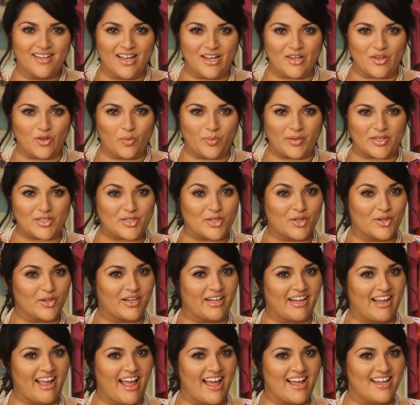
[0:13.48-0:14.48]
and you'll be
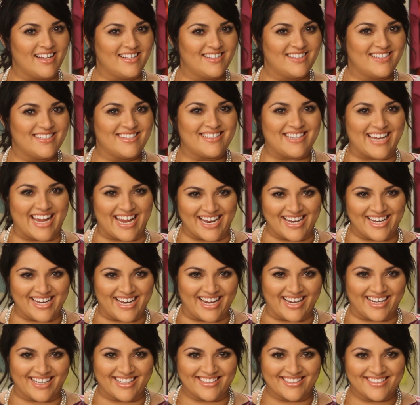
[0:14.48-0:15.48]
turning heads day and
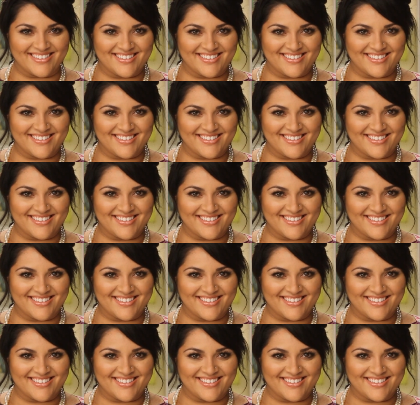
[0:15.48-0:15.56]
night.